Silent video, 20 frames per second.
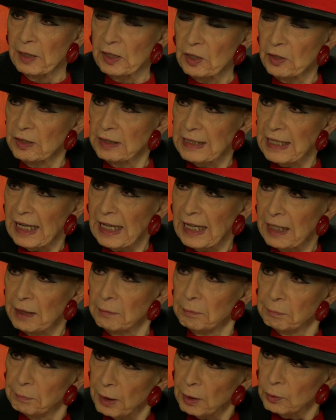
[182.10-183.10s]
and your
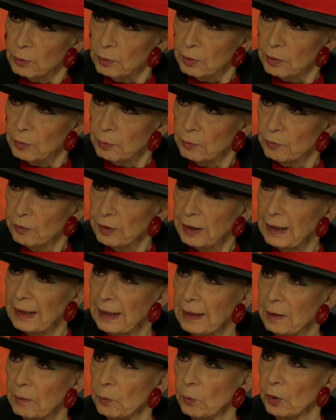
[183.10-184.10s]
dad both
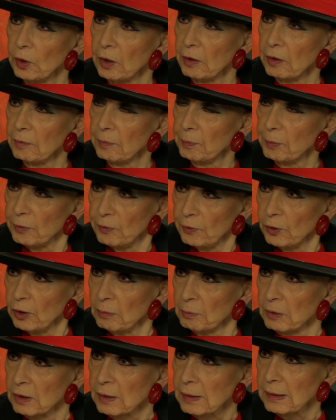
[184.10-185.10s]
really were
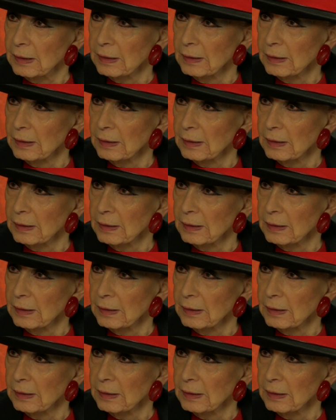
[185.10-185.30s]
performers.